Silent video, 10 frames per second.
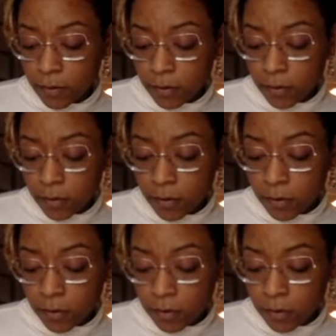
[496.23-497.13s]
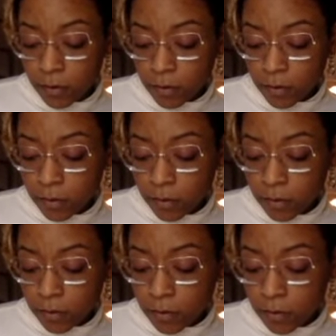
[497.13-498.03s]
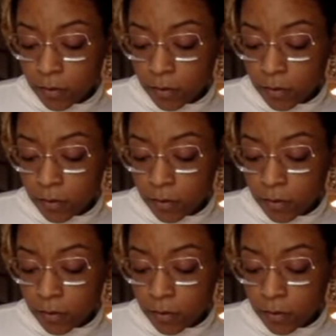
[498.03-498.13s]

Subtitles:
(no one is talking)